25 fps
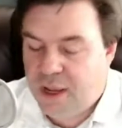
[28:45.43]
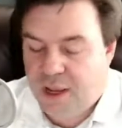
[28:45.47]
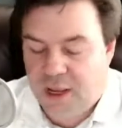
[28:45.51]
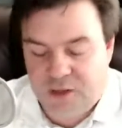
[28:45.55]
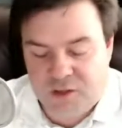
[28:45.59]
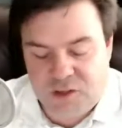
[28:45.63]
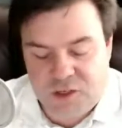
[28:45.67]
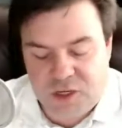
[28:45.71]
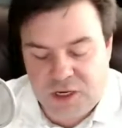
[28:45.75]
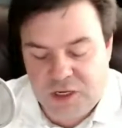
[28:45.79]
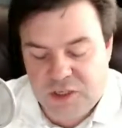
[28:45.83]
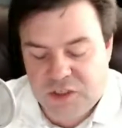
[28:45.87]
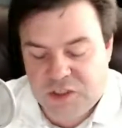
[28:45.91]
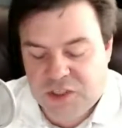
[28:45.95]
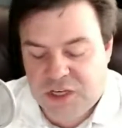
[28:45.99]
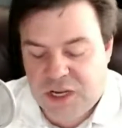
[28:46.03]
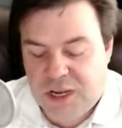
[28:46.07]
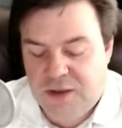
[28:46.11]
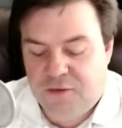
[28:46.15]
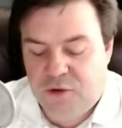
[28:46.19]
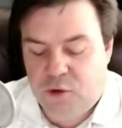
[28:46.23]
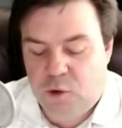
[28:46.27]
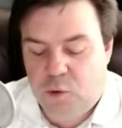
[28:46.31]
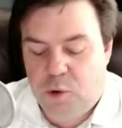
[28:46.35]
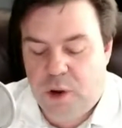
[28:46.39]
it's going to
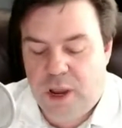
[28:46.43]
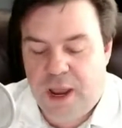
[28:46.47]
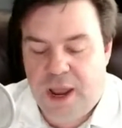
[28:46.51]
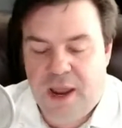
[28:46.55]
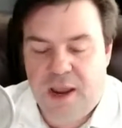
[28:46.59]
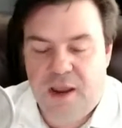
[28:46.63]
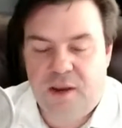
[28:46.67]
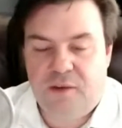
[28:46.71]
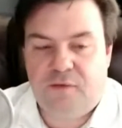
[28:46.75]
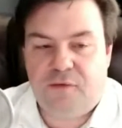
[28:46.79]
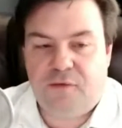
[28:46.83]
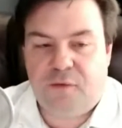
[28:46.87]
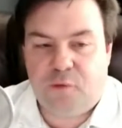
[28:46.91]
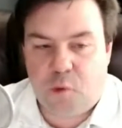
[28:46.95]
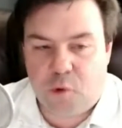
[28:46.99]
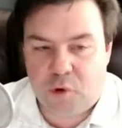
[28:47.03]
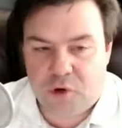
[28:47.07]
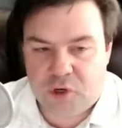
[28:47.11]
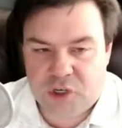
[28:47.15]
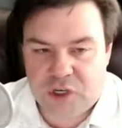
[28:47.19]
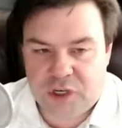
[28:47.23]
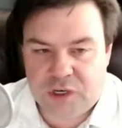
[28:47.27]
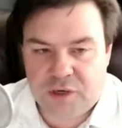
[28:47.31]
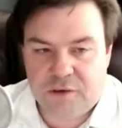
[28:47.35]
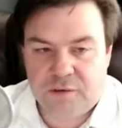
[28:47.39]
save you a
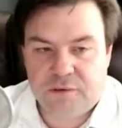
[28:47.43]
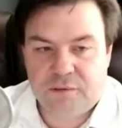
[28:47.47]
fortune.